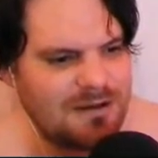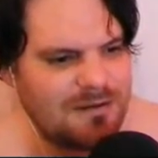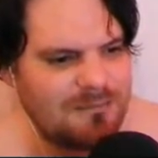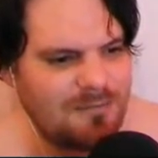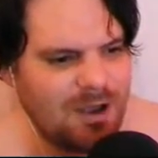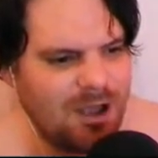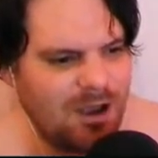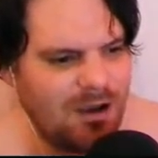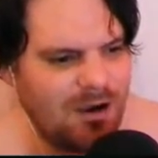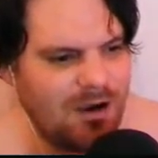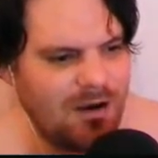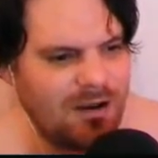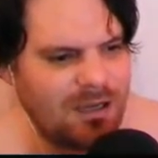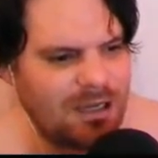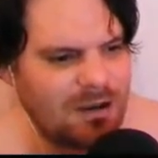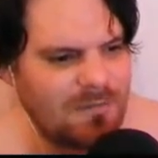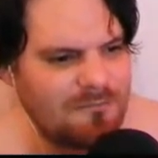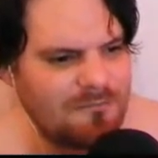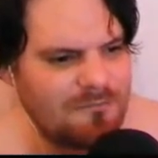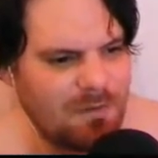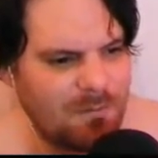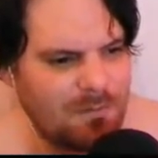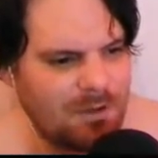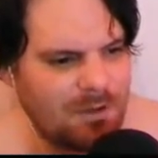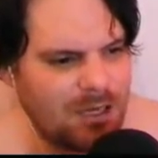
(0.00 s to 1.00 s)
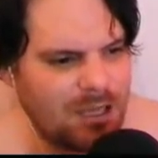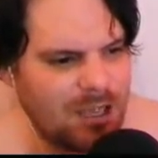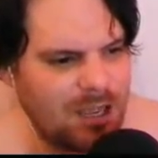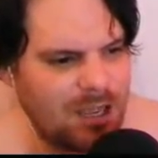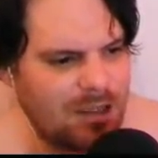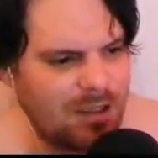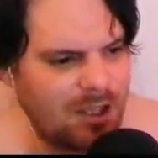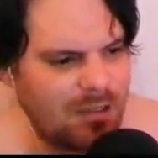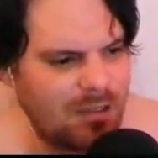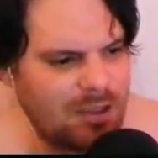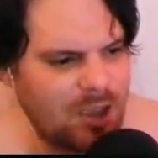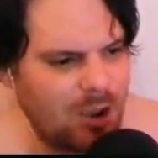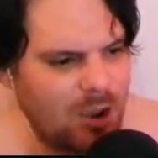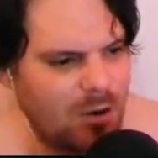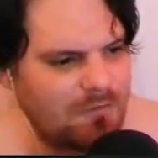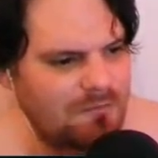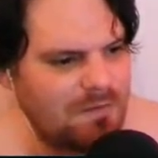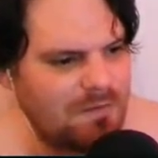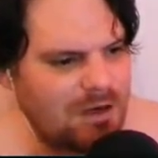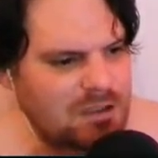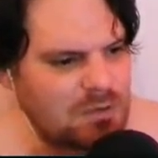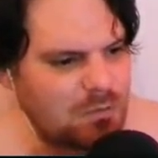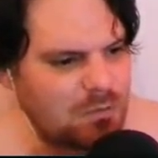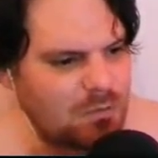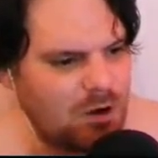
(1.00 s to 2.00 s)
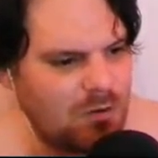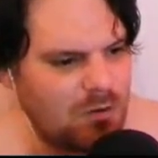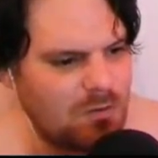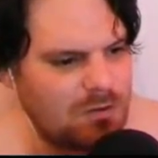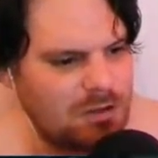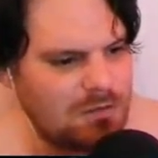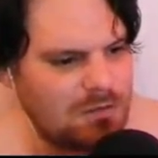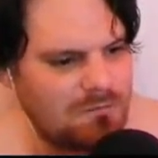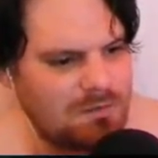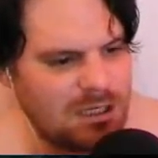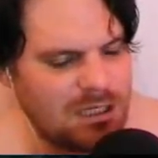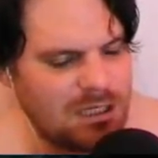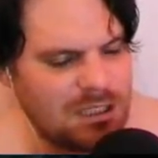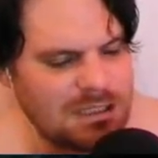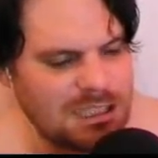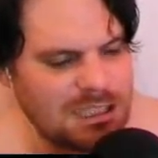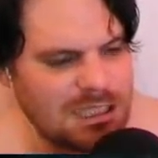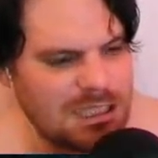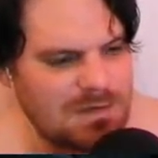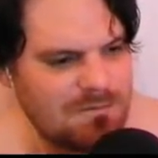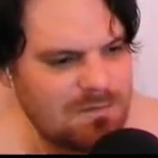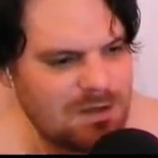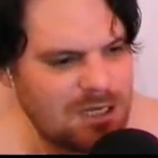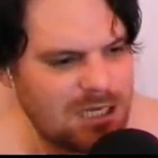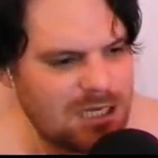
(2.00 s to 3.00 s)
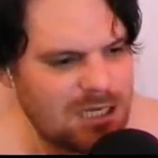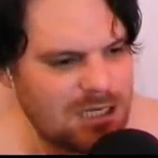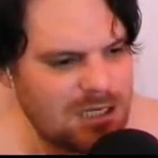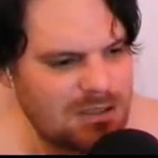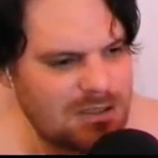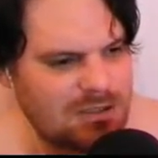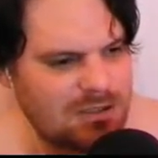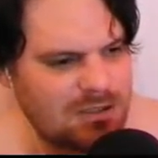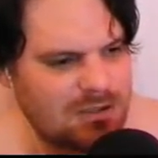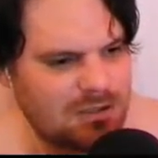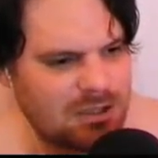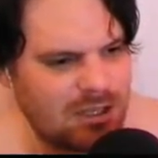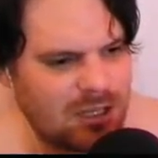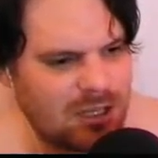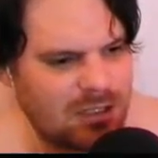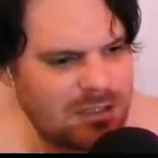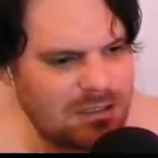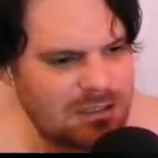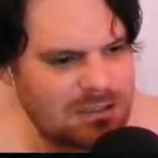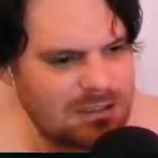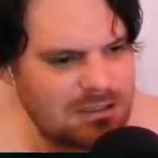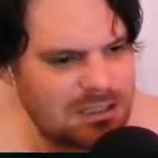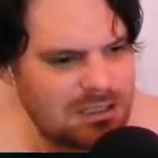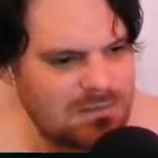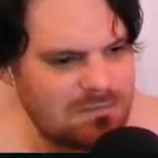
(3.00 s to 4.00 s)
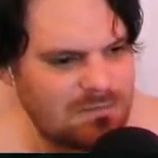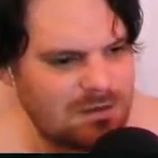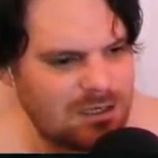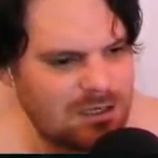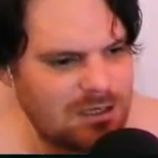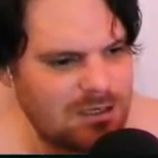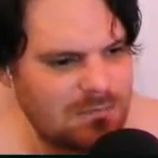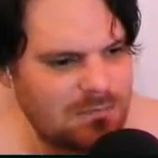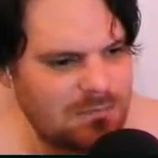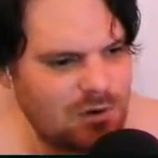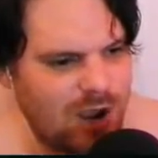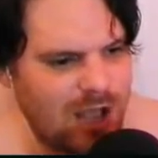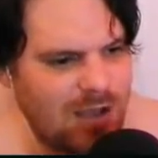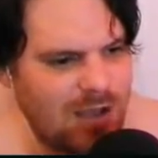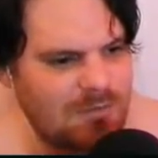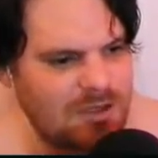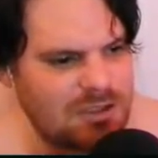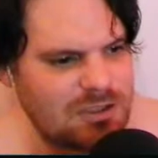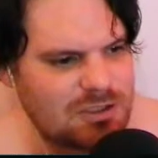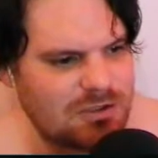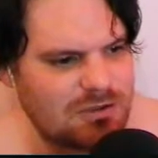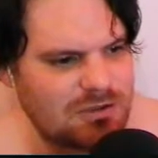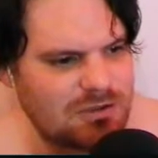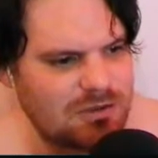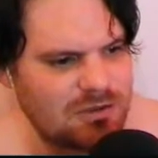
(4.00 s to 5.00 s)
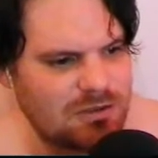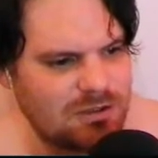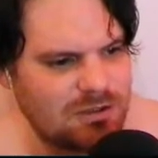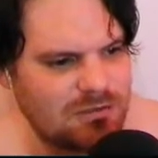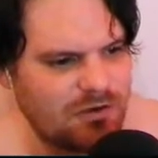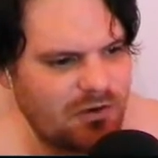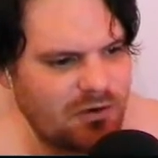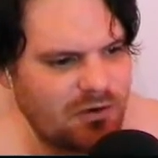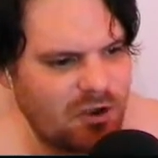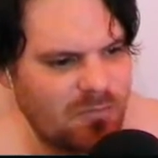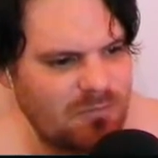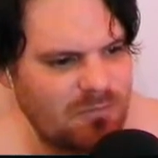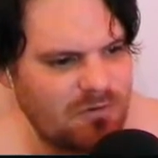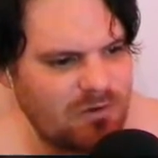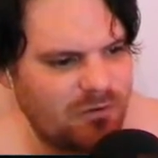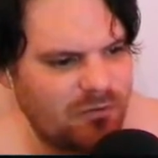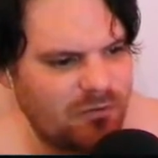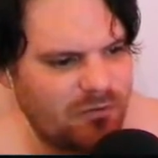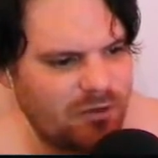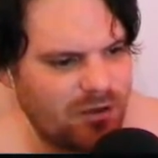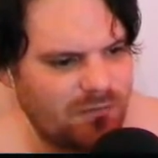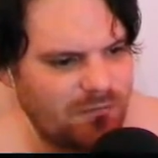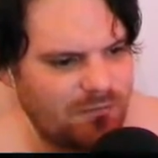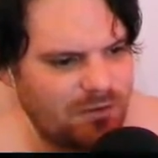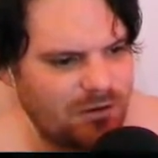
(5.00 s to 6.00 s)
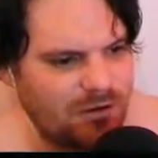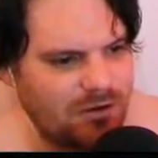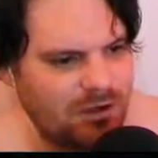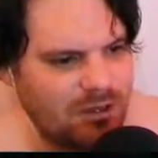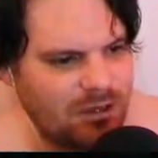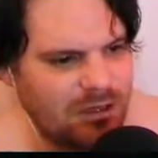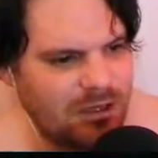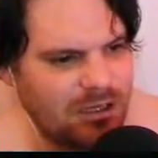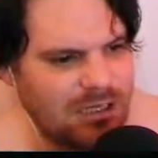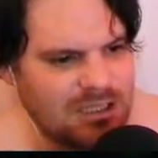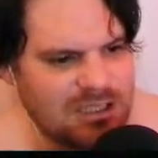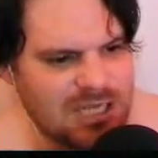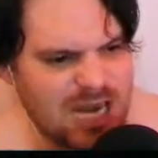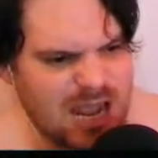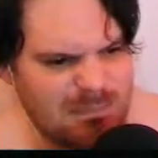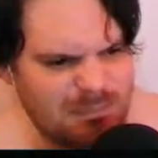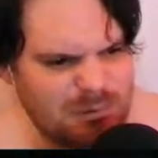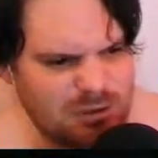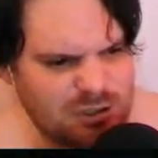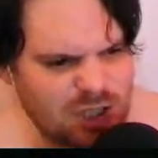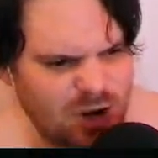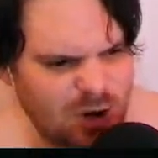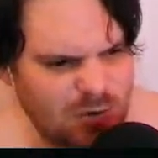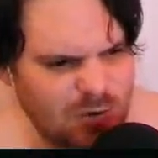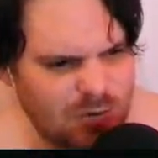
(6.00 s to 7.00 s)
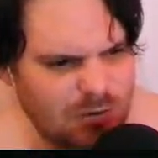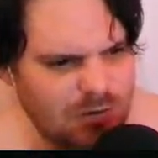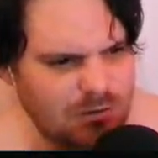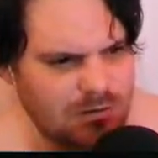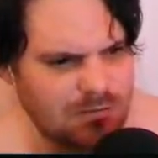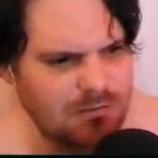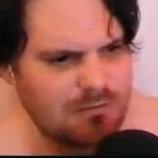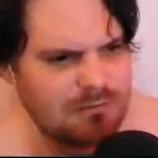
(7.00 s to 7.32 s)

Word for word: But I come from the uh, the old-fashioned world of TV and uh, TV dramas and sitcoms and stuff, and it's an episode.